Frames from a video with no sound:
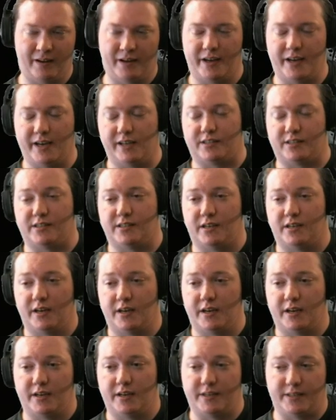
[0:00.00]
It's
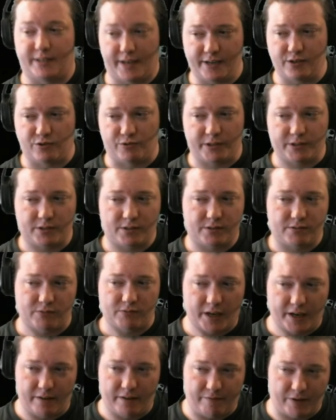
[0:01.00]
dangerous
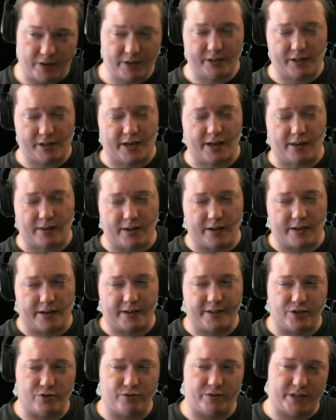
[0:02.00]
and very likely to
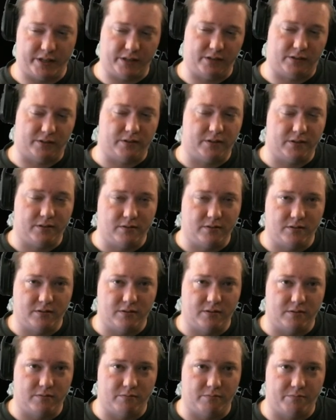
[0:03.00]
get you killed,
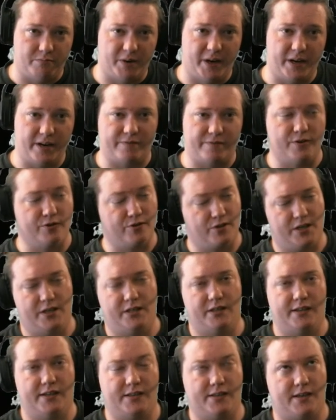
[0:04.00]
but if you're
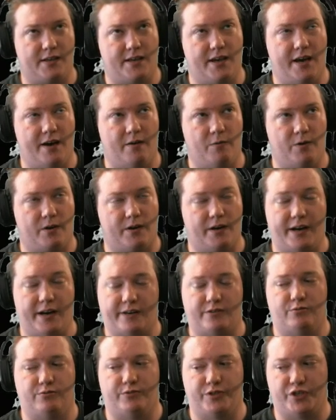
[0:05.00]
sinless and can't work an
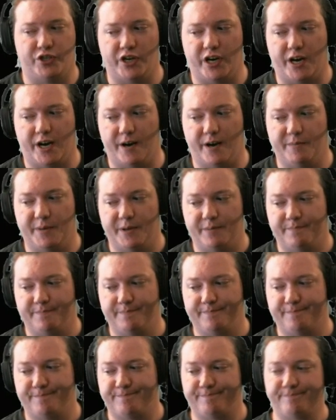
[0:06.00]
actual job,
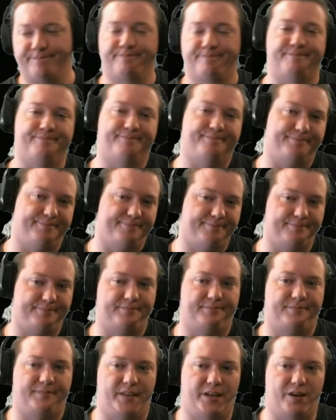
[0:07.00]

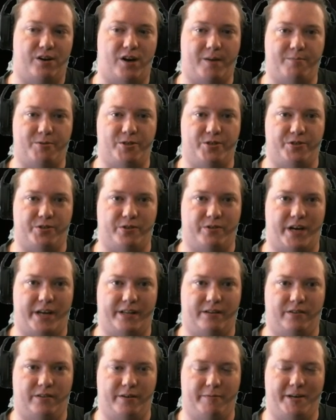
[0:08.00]
your options are
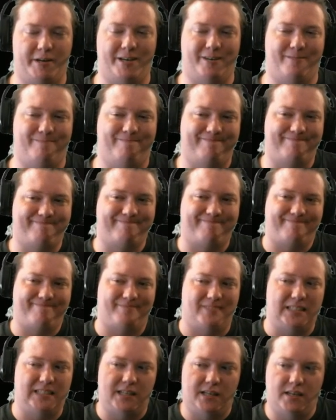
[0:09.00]
rather limited.
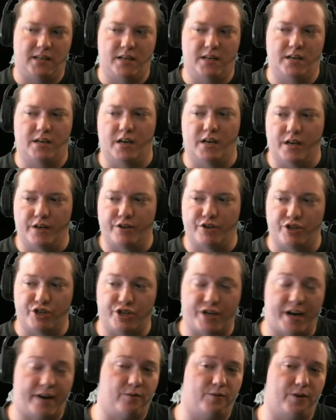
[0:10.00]

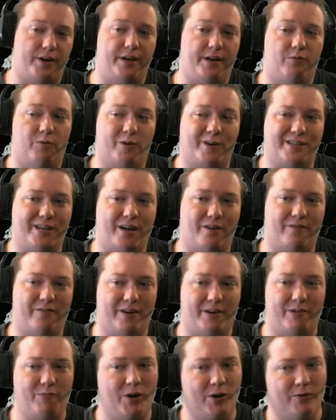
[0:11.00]
Shadowrunning works out
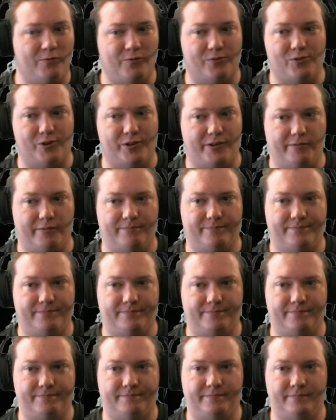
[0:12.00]
very well for you,
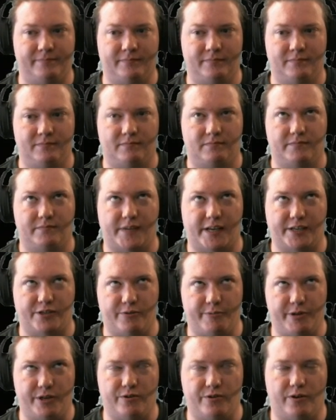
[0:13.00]

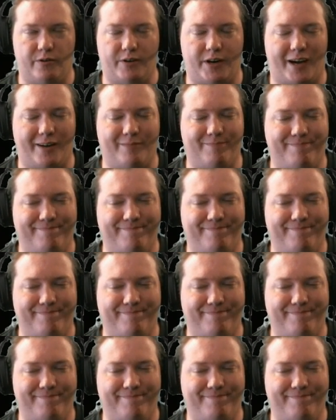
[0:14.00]
assuming you don't die.